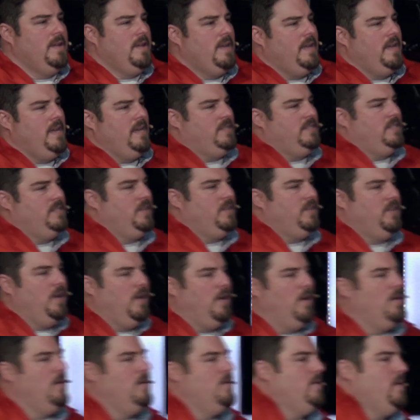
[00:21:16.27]
is to
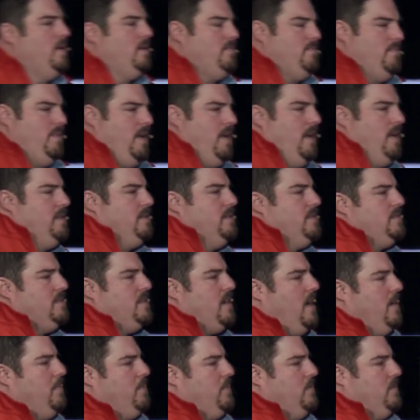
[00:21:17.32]
go and make
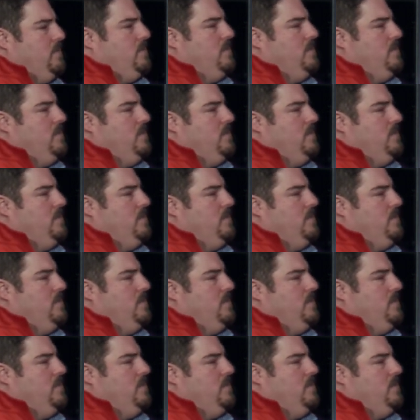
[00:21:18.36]
disciples.